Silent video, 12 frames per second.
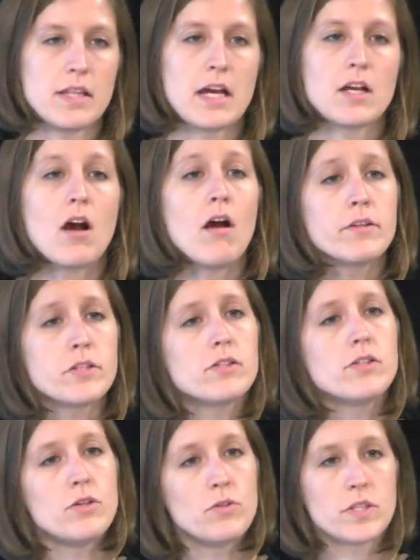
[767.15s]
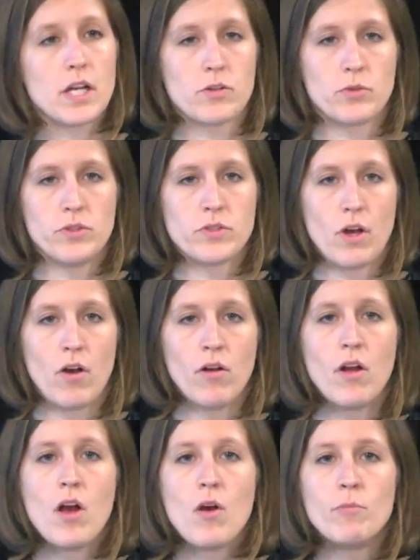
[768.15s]
that constitute sexual assault,
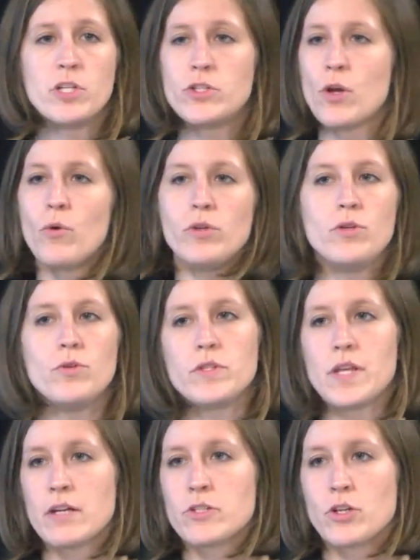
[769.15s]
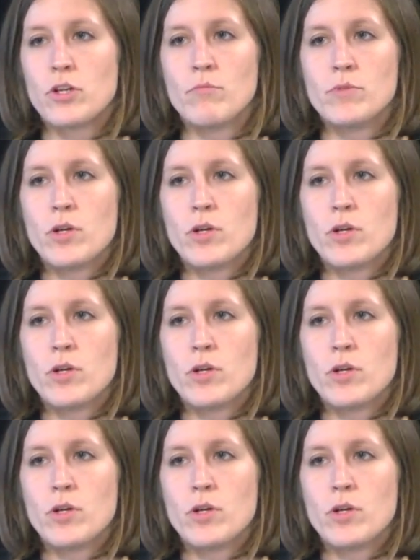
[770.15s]
but don't use that term.